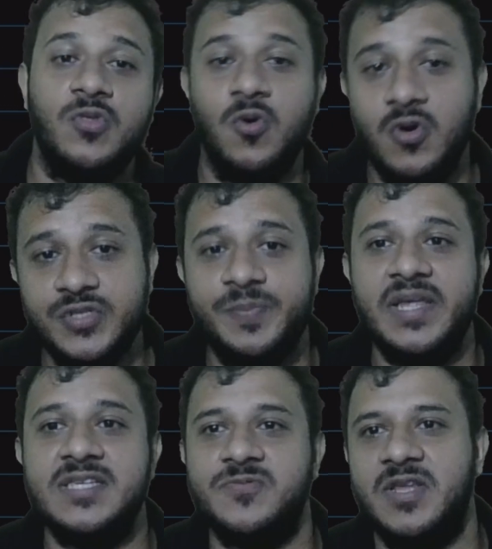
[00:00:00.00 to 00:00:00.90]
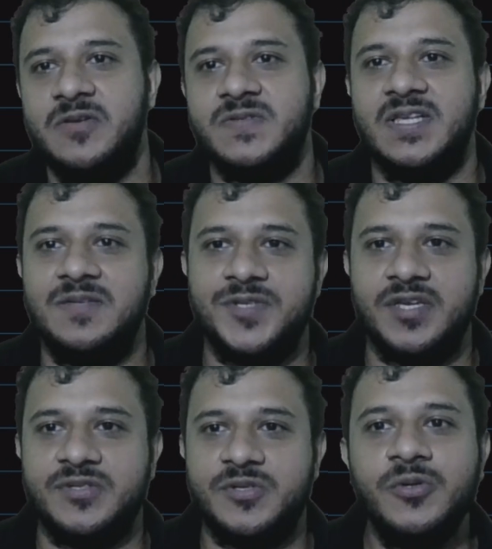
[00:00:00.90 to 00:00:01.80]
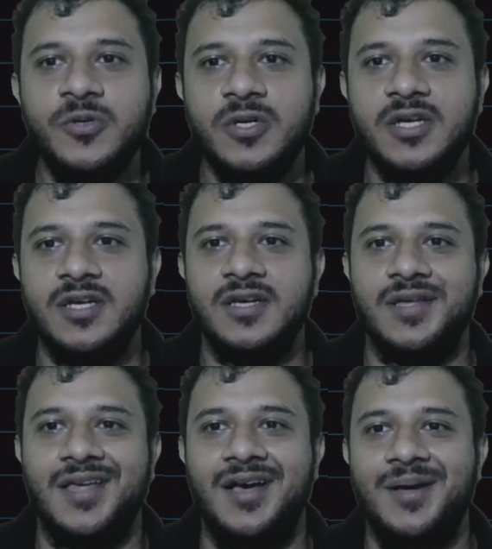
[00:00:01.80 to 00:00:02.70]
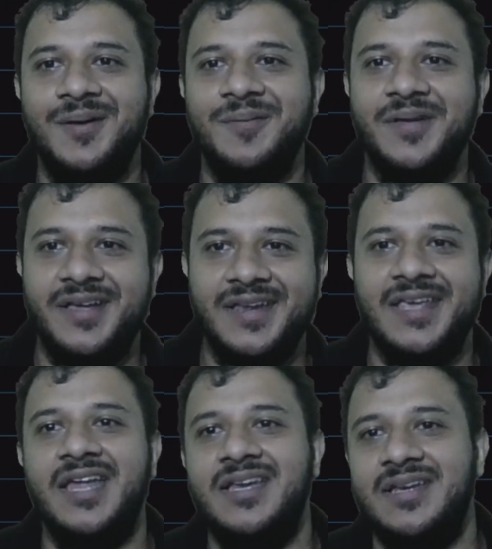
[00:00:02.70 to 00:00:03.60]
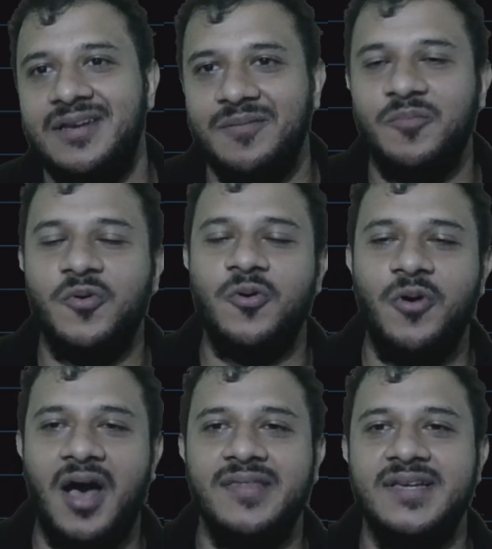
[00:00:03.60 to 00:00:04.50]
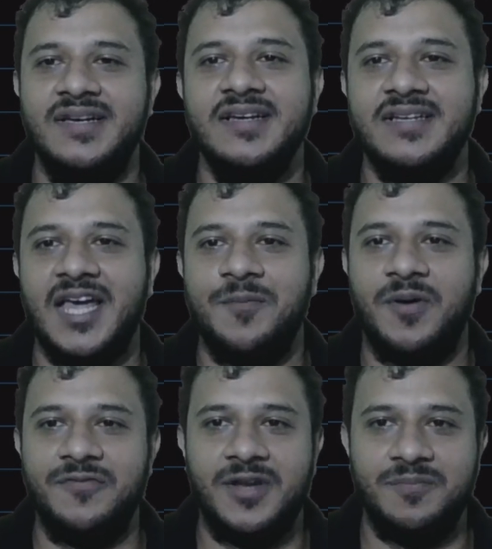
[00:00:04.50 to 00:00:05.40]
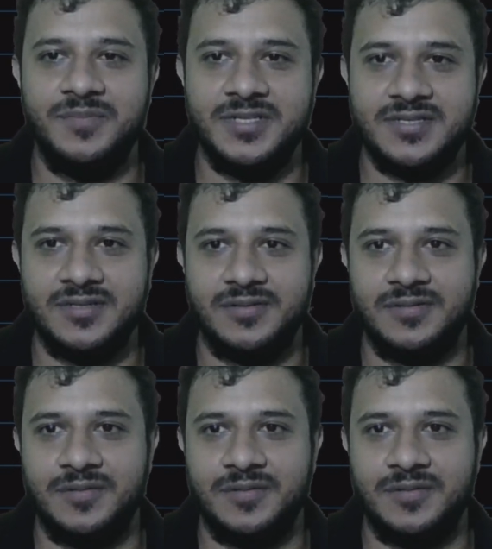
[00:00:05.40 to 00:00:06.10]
Those place values helps us to create more other type of numbers.